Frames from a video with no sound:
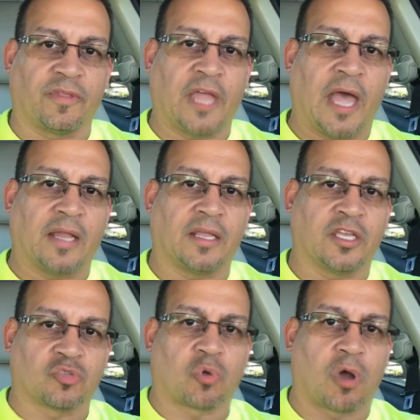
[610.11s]
that
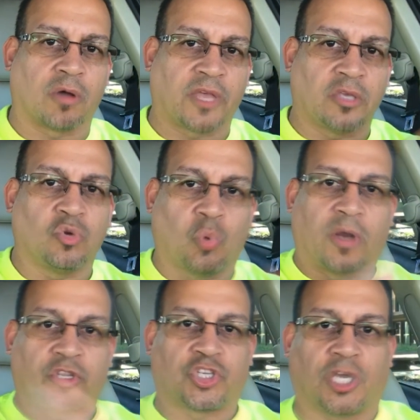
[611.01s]
is wrong, that you
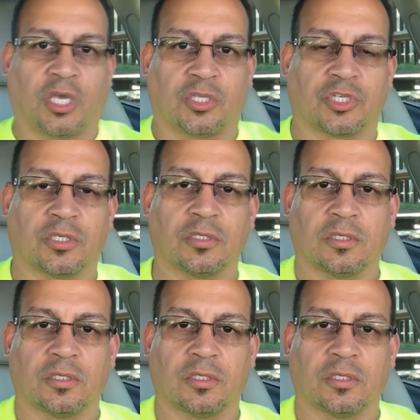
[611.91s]
want to change.